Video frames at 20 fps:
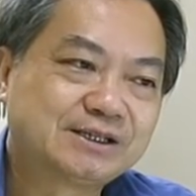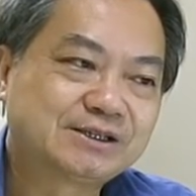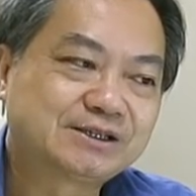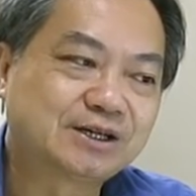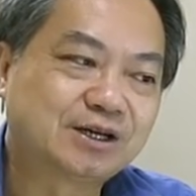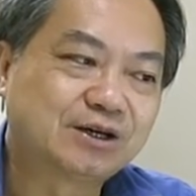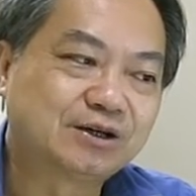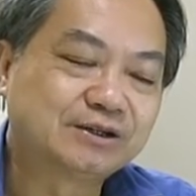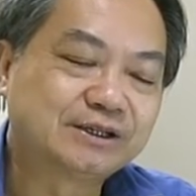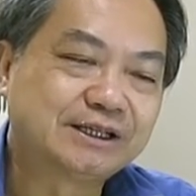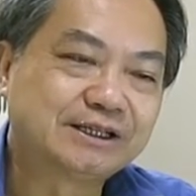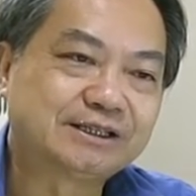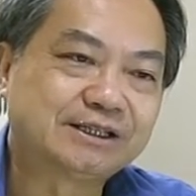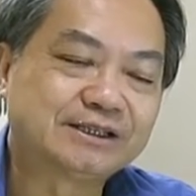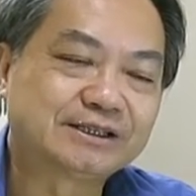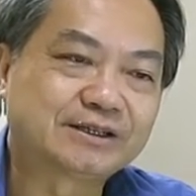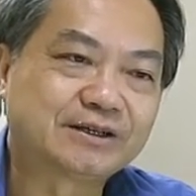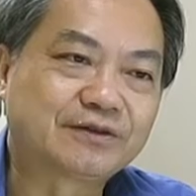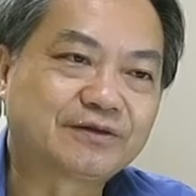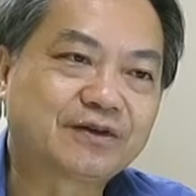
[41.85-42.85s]
So it
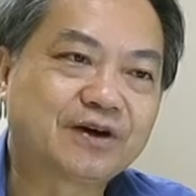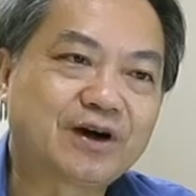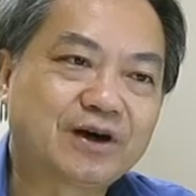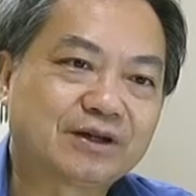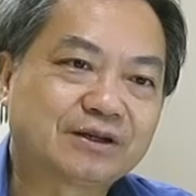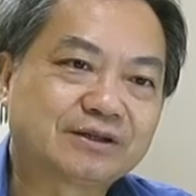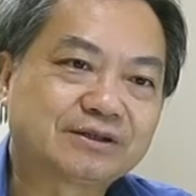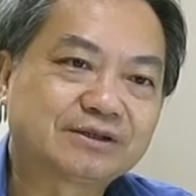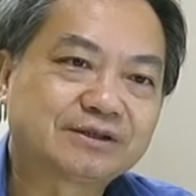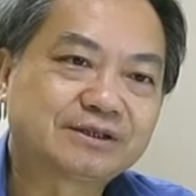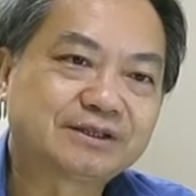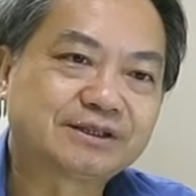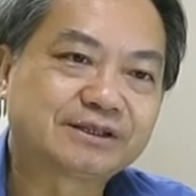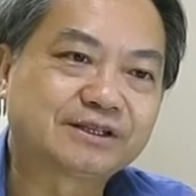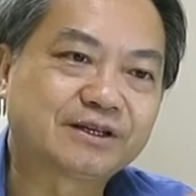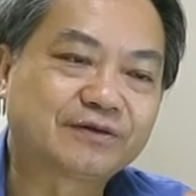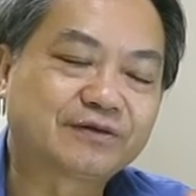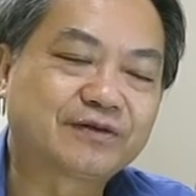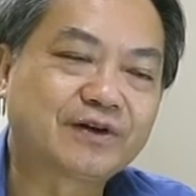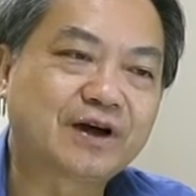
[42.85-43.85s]
is the third. It's
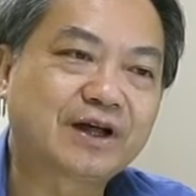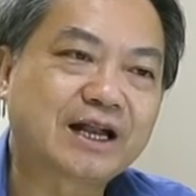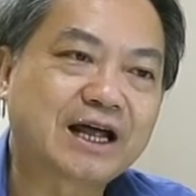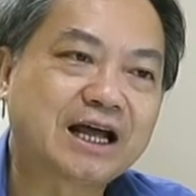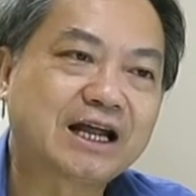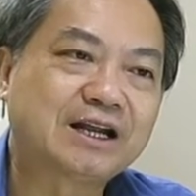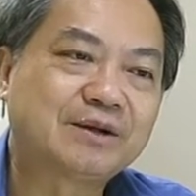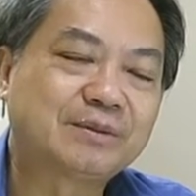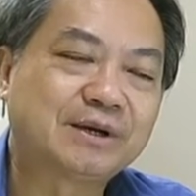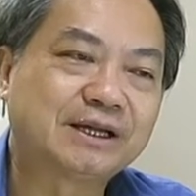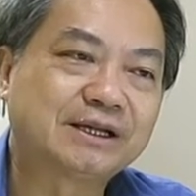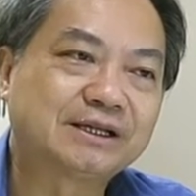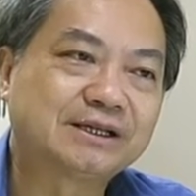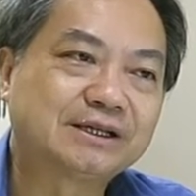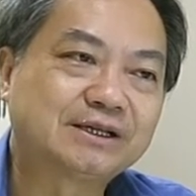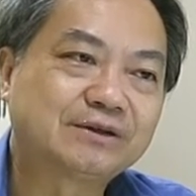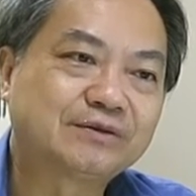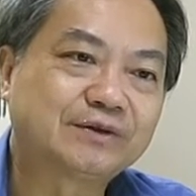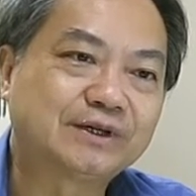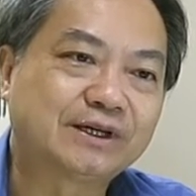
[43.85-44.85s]
the third element.
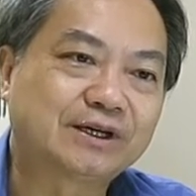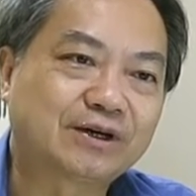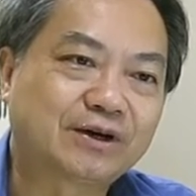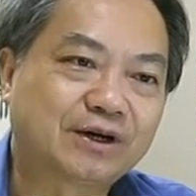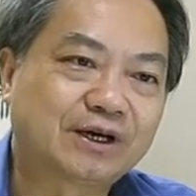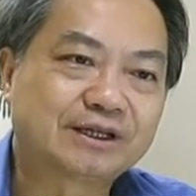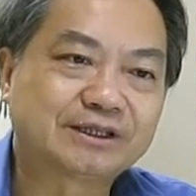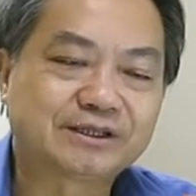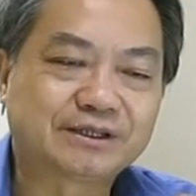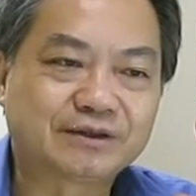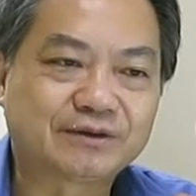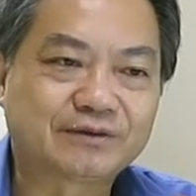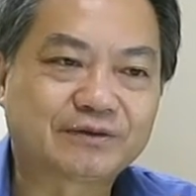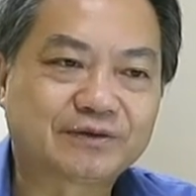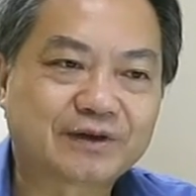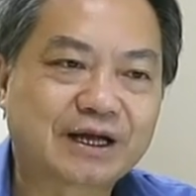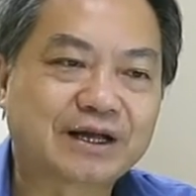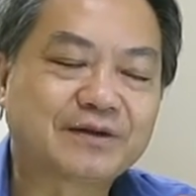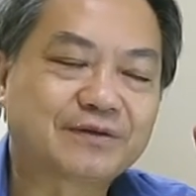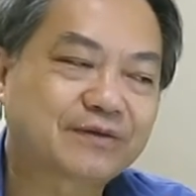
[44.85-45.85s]
We call it the
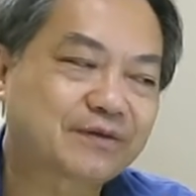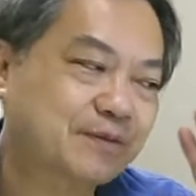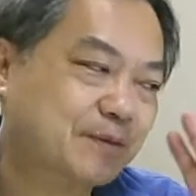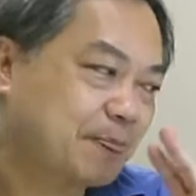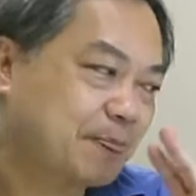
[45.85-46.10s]
faith.